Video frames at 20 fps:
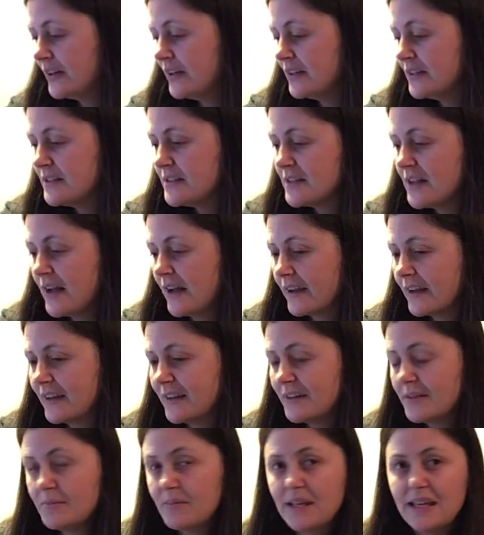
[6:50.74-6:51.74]
it's not
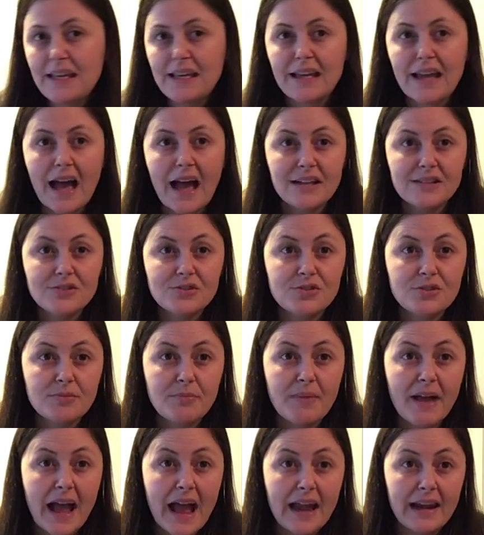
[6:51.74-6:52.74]
gonna be as
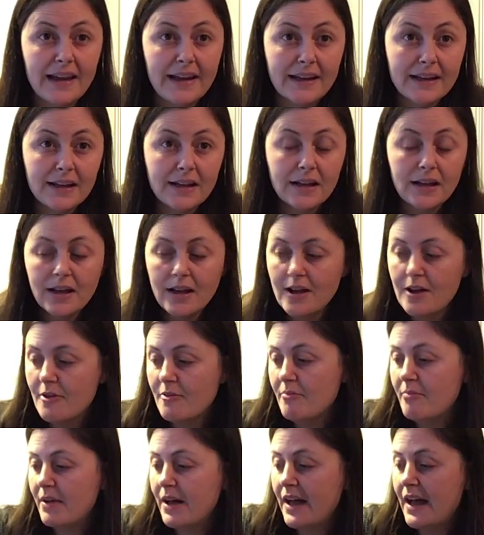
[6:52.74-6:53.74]
dramatic,
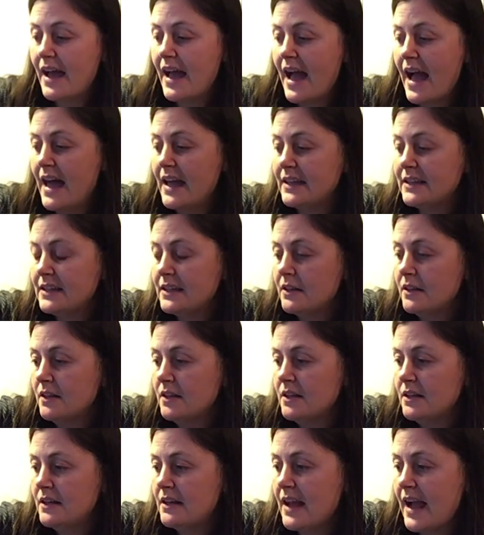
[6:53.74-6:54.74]
but at
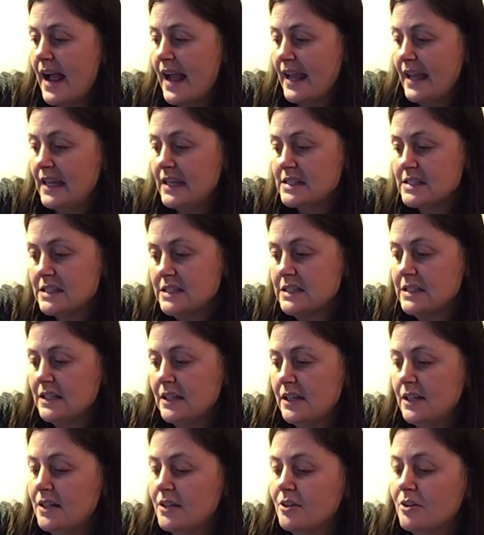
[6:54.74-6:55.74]
night
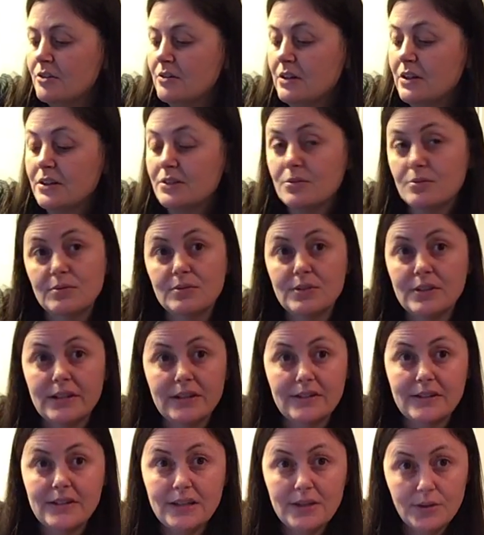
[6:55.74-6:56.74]
it'll look
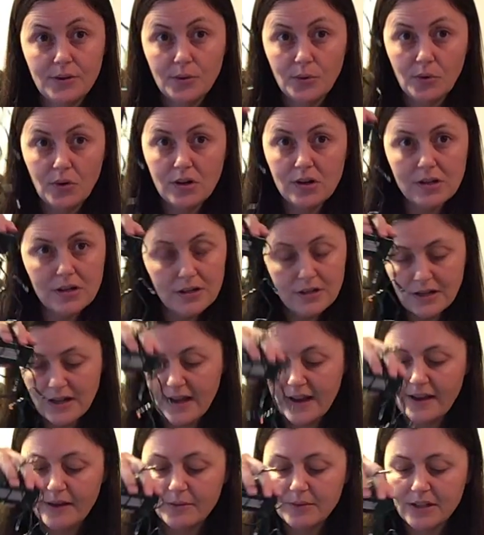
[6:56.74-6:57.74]
really cool.
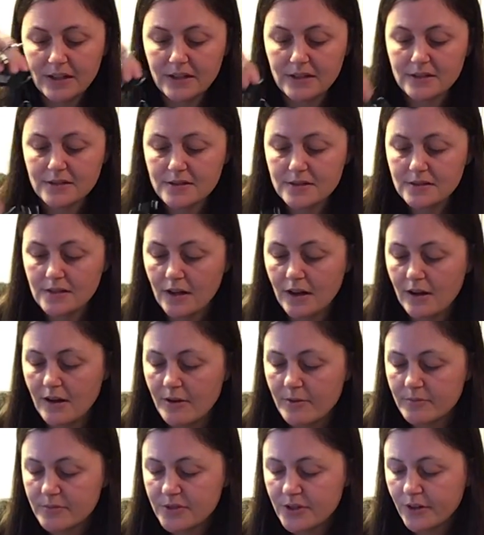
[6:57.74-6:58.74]
I am gonna
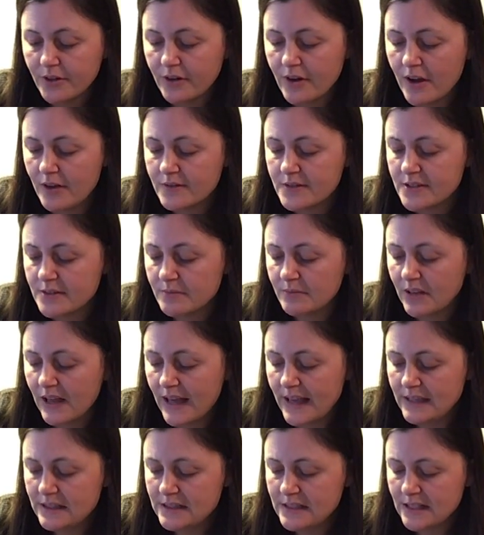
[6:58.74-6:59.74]
turn off some
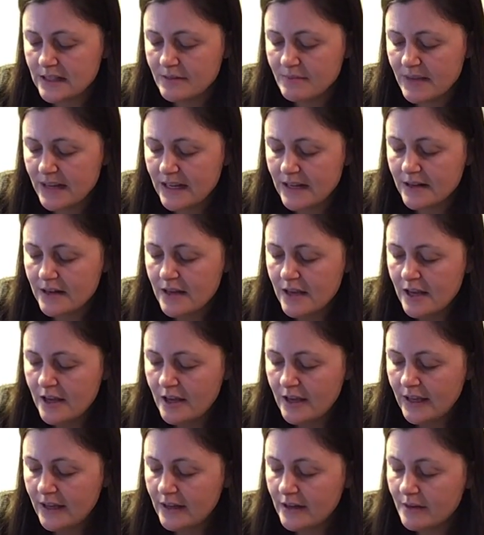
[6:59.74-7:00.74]
lights in a minute,
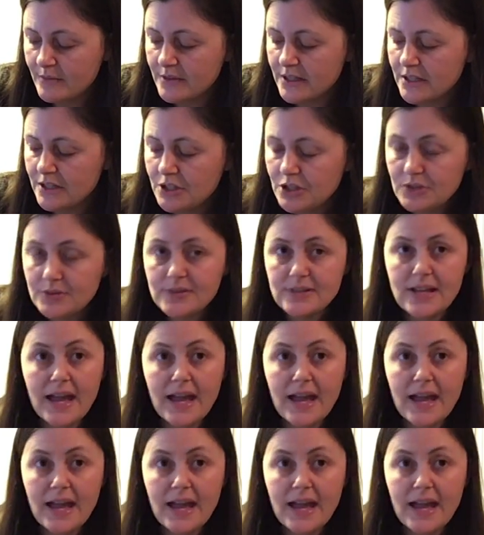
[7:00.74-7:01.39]
and I'm gonna use